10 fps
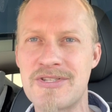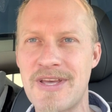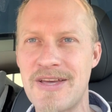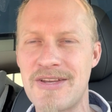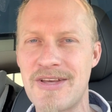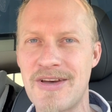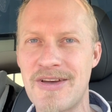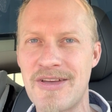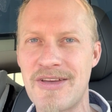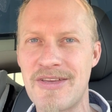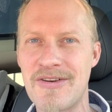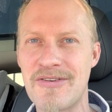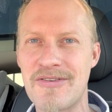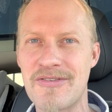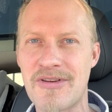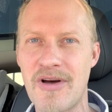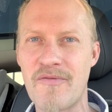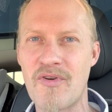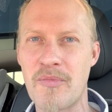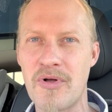and you're
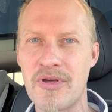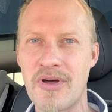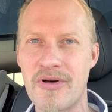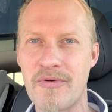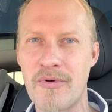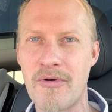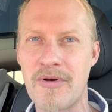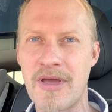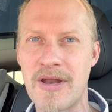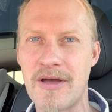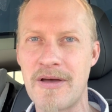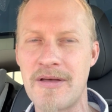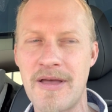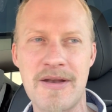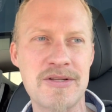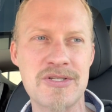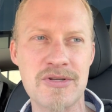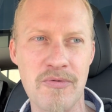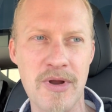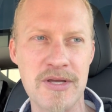comfortable and on the road, and it's
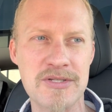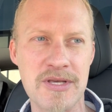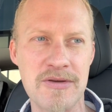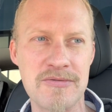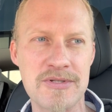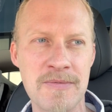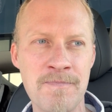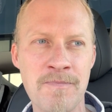so nice to use.